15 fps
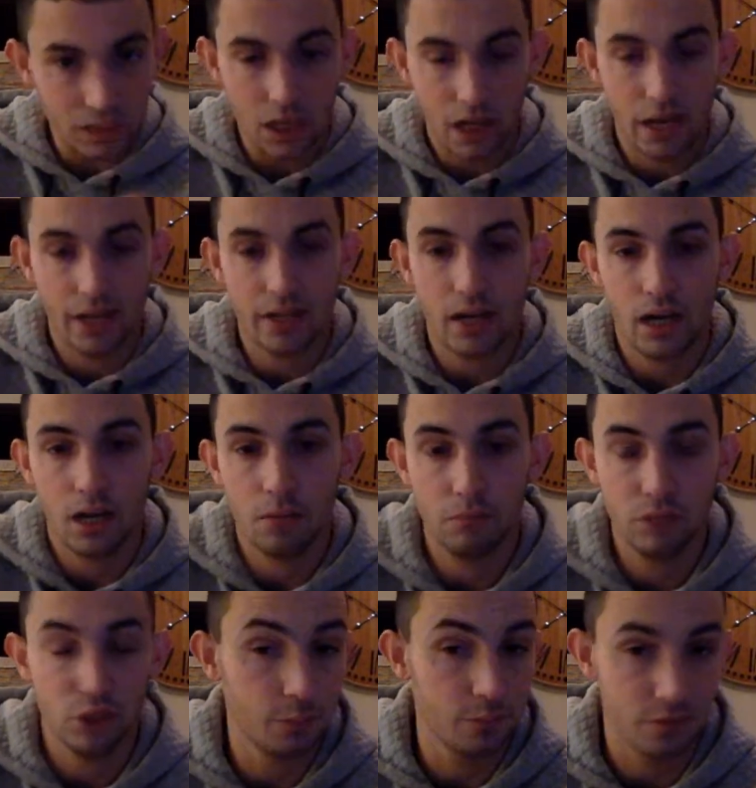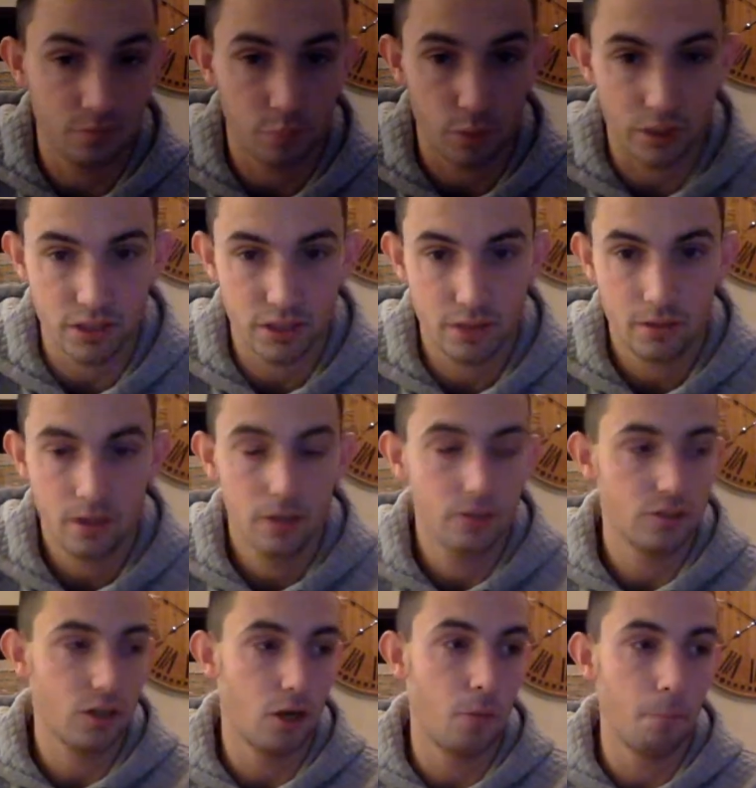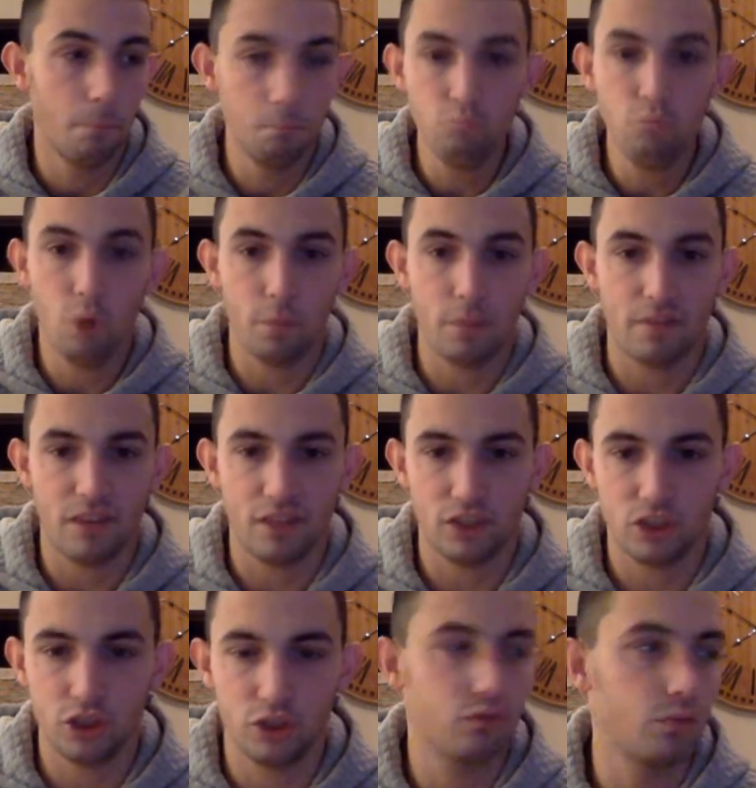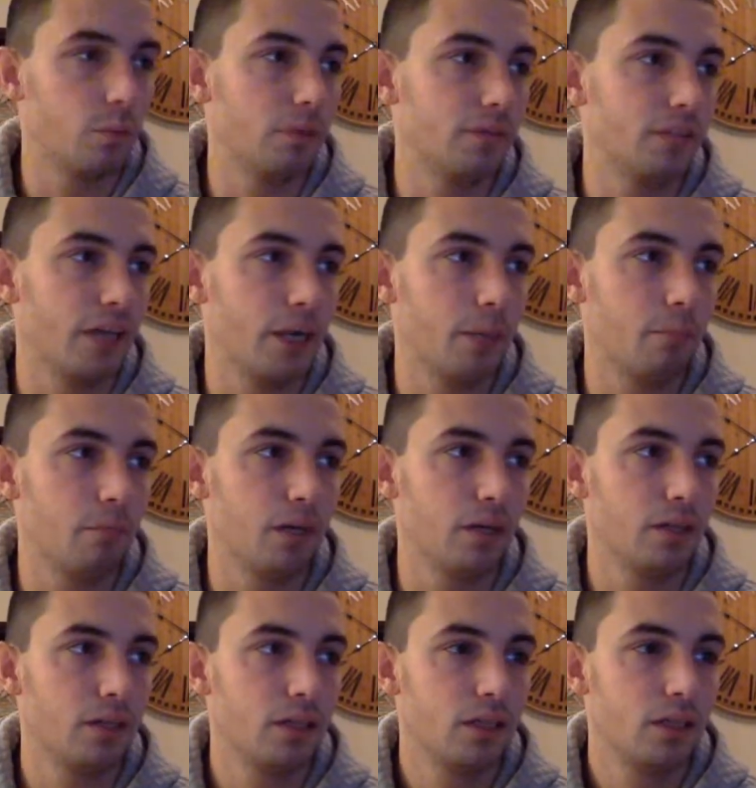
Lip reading: and in terms of sports. So hope they find good use for him over there. But